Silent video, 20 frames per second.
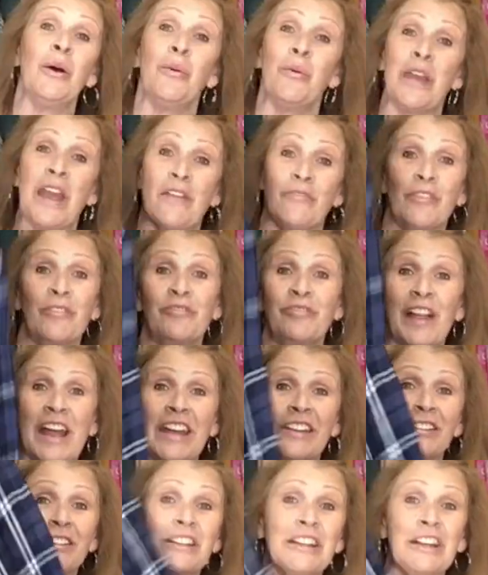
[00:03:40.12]
We have a
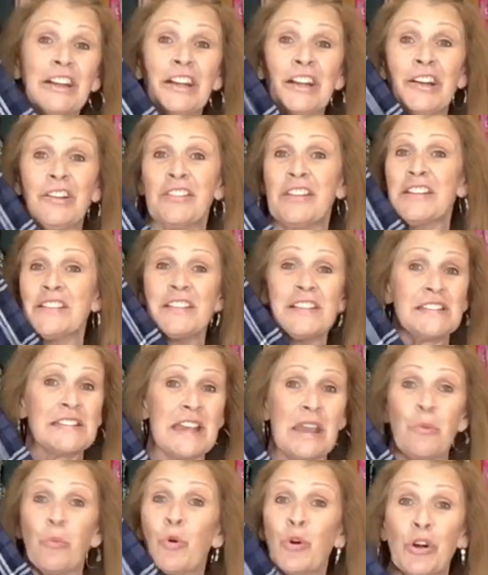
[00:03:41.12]
flannel here. This is
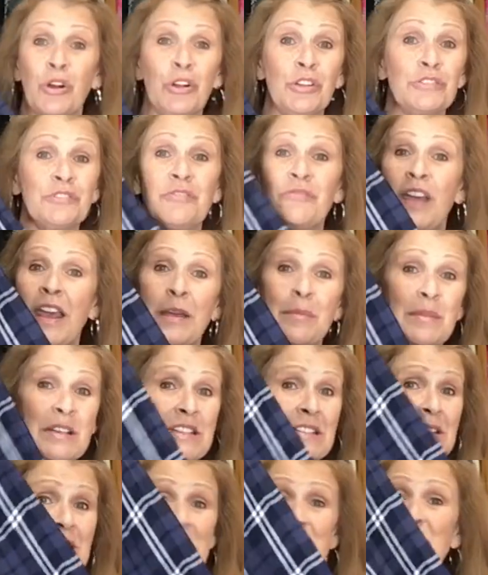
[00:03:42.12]
a world
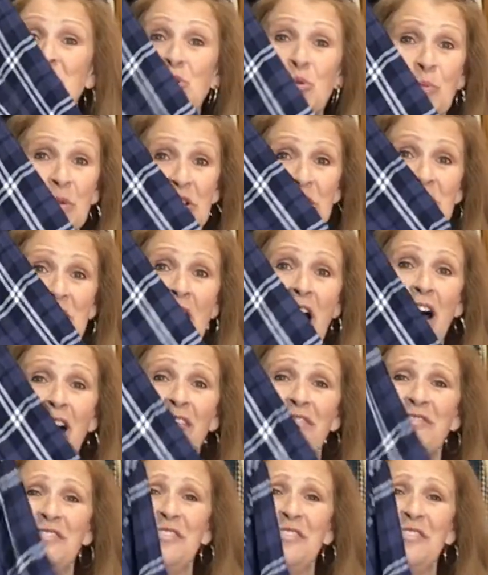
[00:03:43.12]
famous super soft